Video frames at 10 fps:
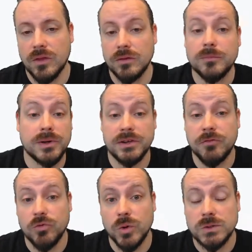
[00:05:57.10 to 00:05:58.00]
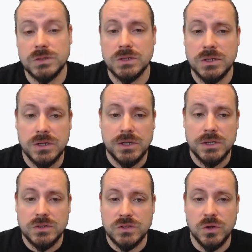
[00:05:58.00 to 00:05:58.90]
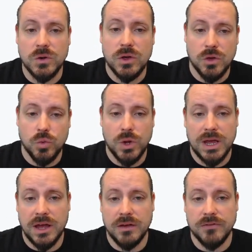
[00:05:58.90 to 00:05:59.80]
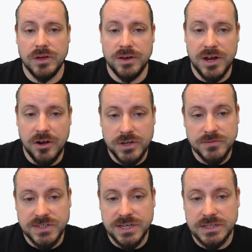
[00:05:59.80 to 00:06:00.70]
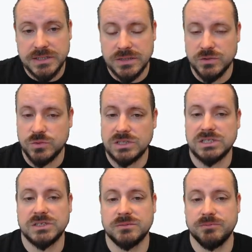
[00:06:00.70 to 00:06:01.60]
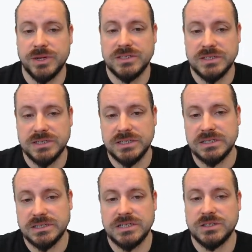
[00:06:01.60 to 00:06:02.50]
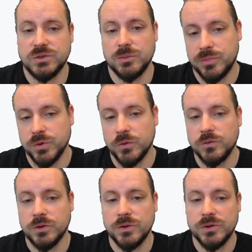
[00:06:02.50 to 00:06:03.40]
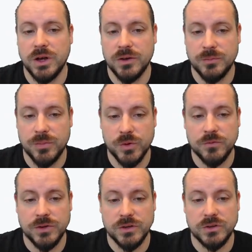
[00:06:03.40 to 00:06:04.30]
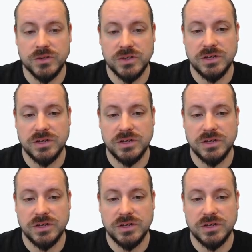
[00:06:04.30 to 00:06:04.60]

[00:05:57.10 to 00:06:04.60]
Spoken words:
roles. So we have a narrative state, which is basically set to approved or not approved. You could see